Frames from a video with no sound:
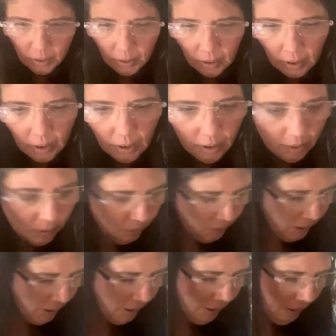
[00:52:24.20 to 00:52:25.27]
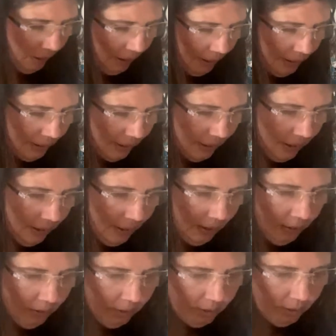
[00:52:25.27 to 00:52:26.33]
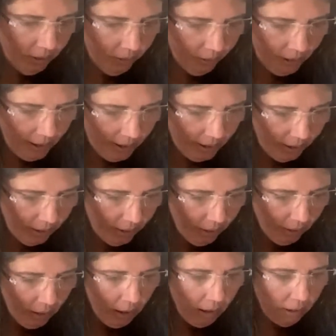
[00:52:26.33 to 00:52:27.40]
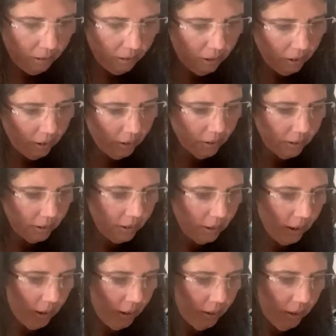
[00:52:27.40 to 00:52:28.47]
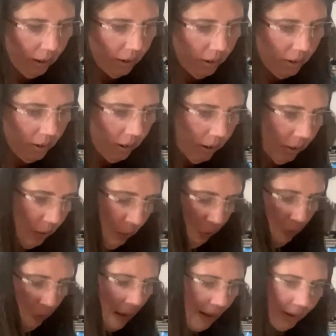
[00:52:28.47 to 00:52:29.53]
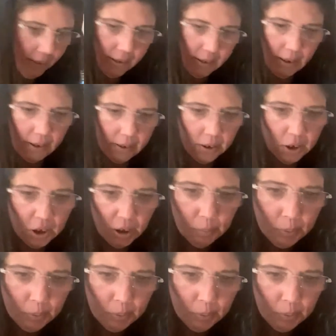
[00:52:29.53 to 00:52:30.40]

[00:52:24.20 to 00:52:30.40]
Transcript: Alright, let's get into it. And y'all, Dawn packs and ships